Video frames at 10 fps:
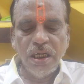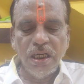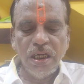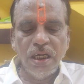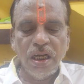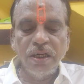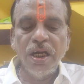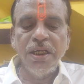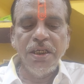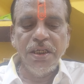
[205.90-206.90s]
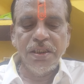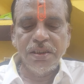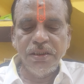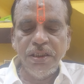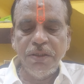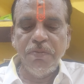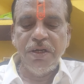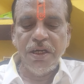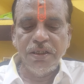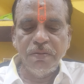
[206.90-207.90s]
uh, annoying it,
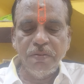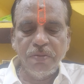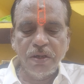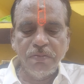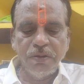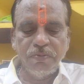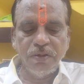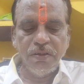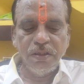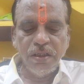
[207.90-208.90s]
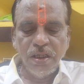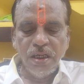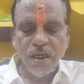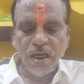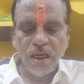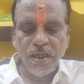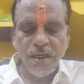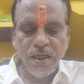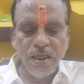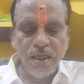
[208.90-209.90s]
intimidate the member of the family,
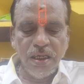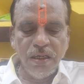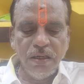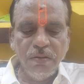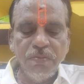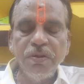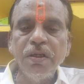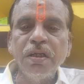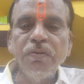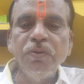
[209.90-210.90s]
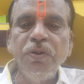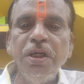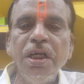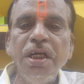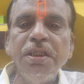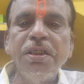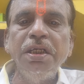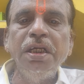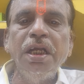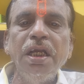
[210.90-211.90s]
and uh, doing
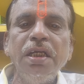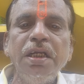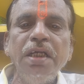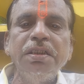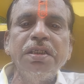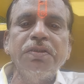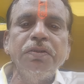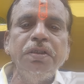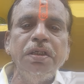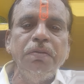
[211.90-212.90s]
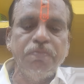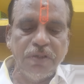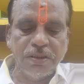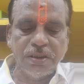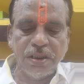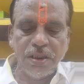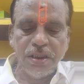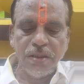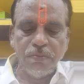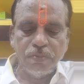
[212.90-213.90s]
anything dangerous to the person
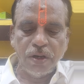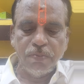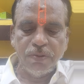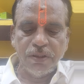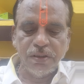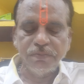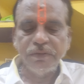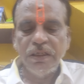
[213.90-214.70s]
and uh, property.